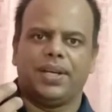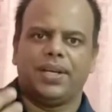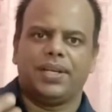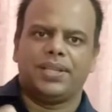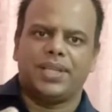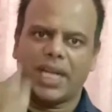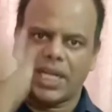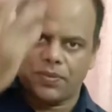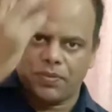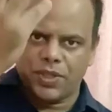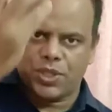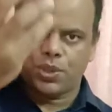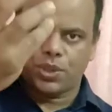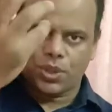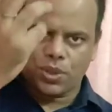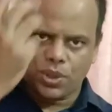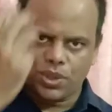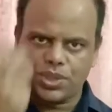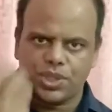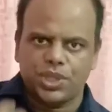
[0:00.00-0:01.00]
that we
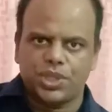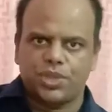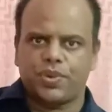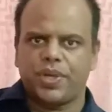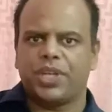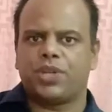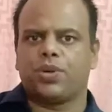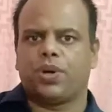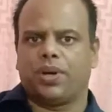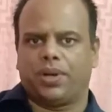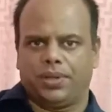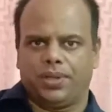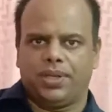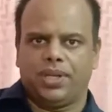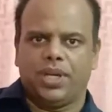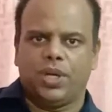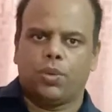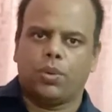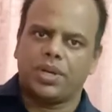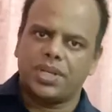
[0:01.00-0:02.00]
should concentrate on?
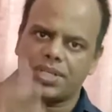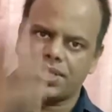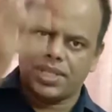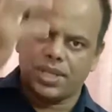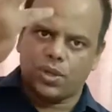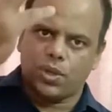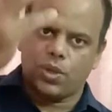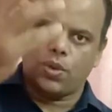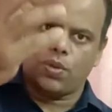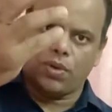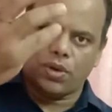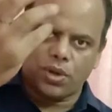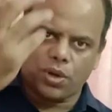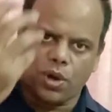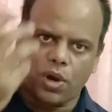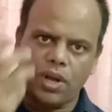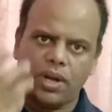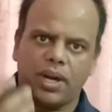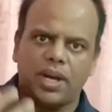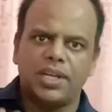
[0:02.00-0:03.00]
What is the
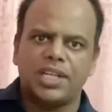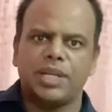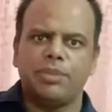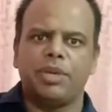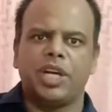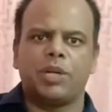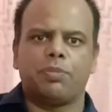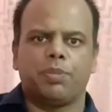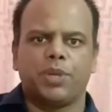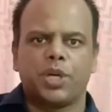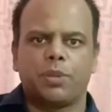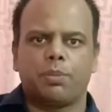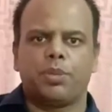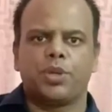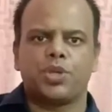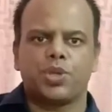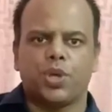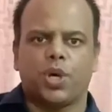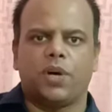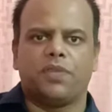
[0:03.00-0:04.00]
overall ultimate
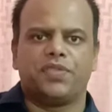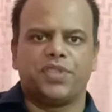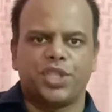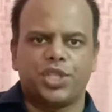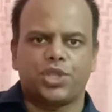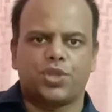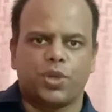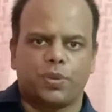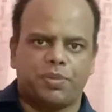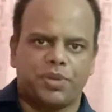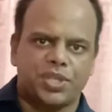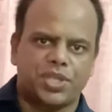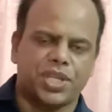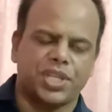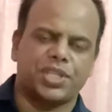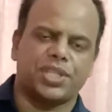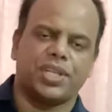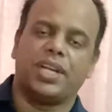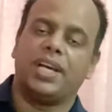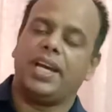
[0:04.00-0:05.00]
purpose of this group
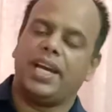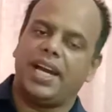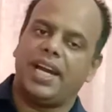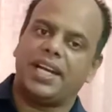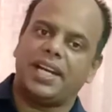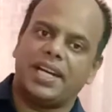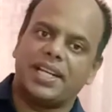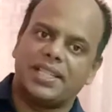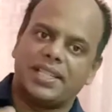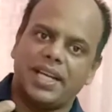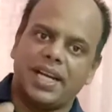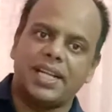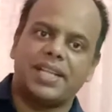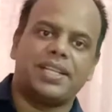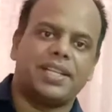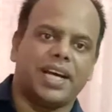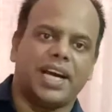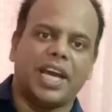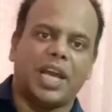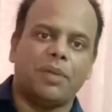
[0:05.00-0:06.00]
discussion? And at
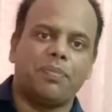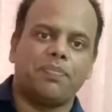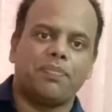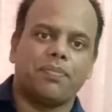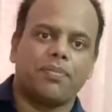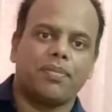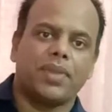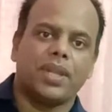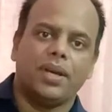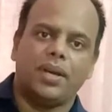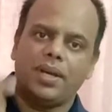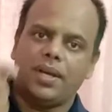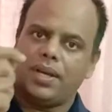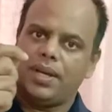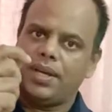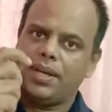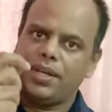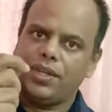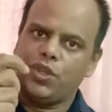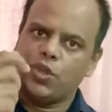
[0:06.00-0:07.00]
that time,
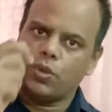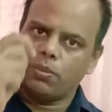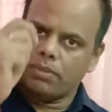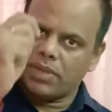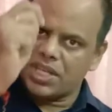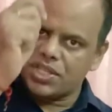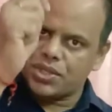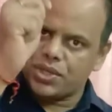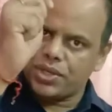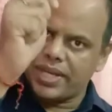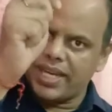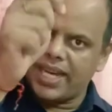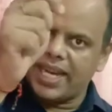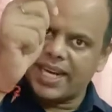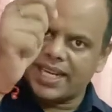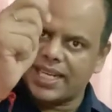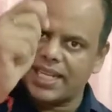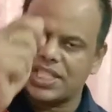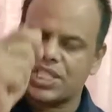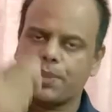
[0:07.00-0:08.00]
you must
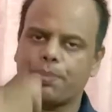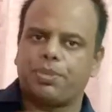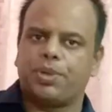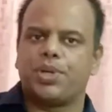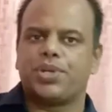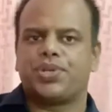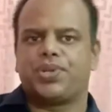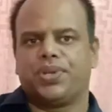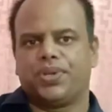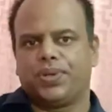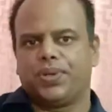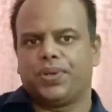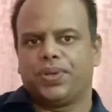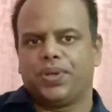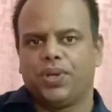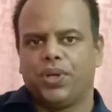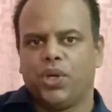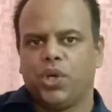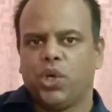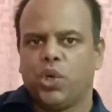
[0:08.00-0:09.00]
act as a person
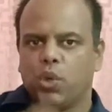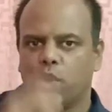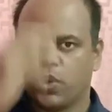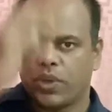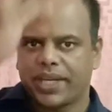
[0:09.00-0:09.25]
who